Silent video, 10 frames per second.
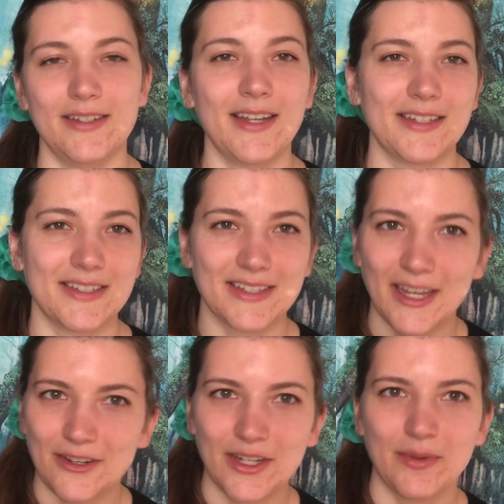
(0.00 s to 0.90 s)
not to
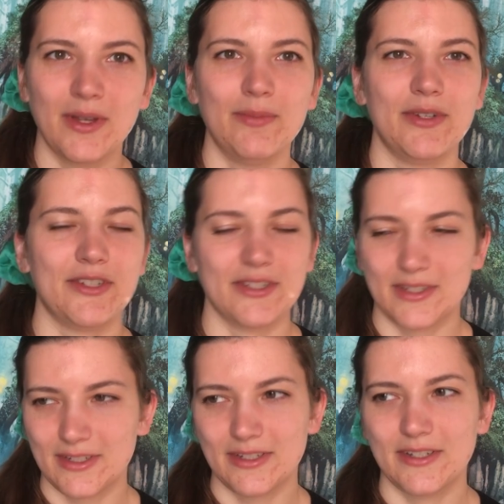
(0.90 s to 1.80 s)
scare anyone, but
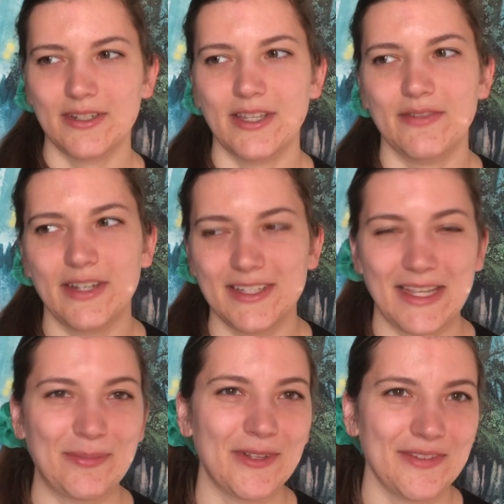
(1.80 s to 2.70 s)
just to give an
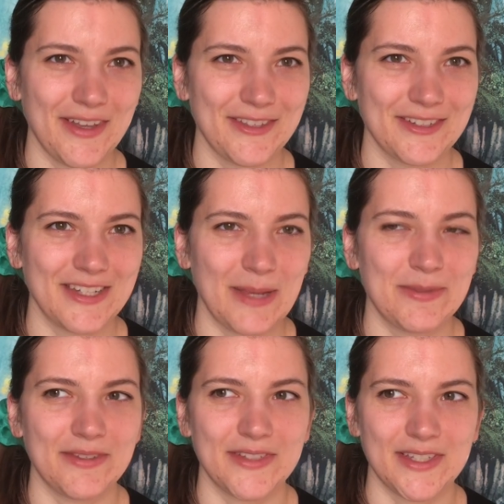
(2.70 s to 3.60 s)
example of other
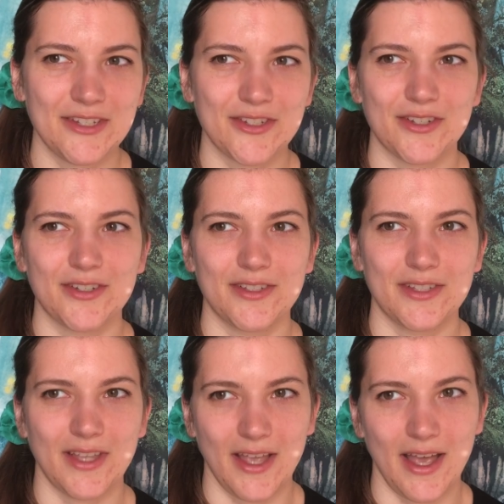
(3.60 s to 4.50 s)
types of
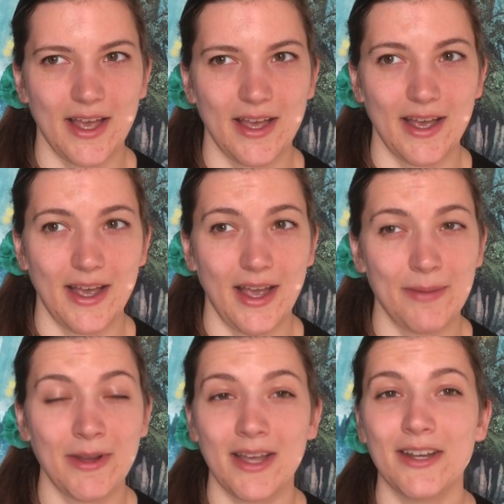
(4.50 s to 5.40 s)
seizures.
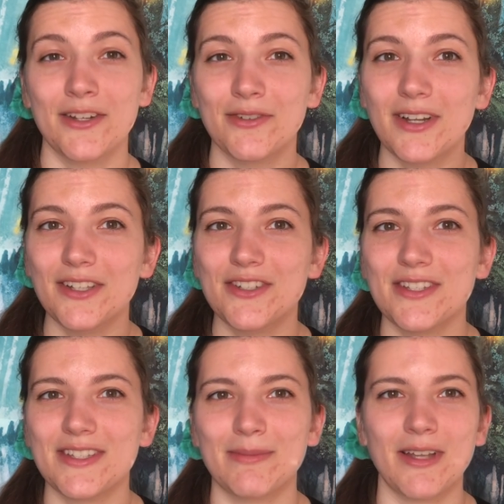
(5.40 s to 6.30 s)
I'm not a
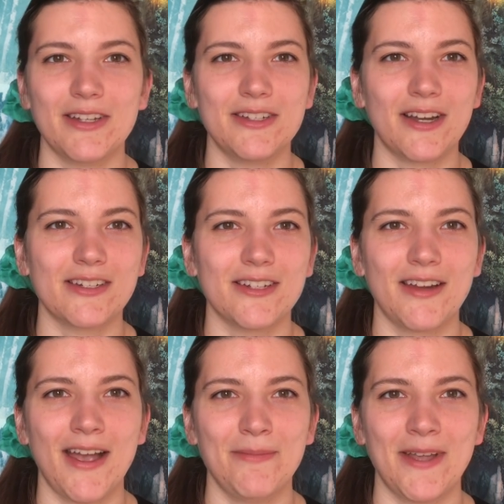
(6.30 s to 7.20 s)
neurologist, I'm not a doctor,
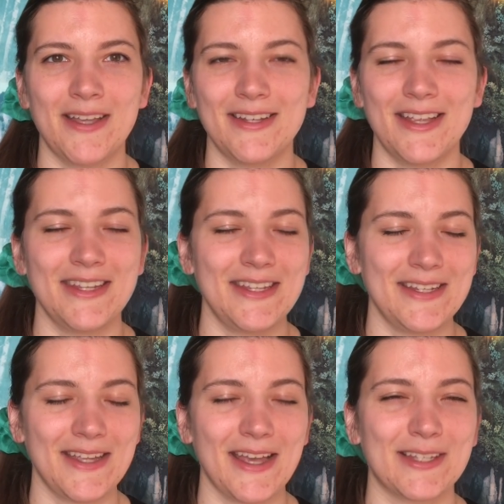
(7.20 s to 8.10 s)
I'm not
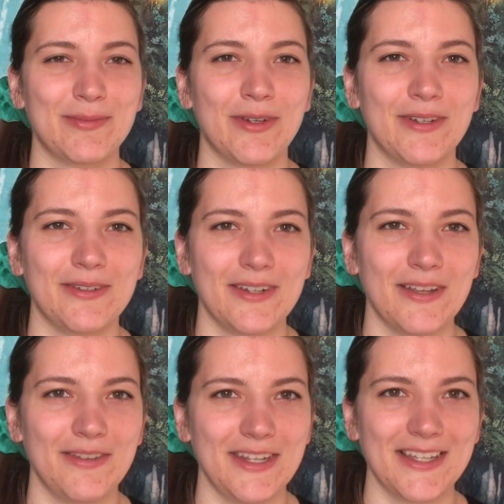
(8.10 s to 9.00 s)
any expert
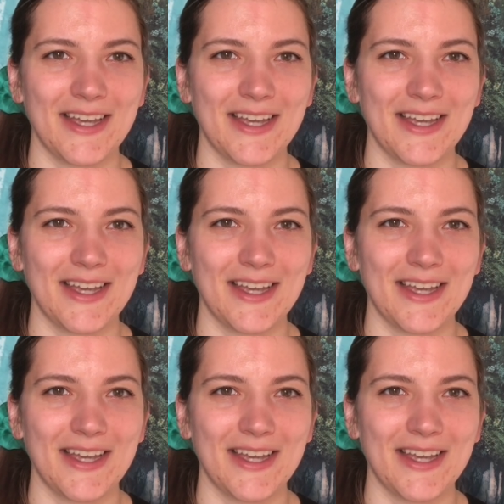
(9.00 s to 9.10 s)
of any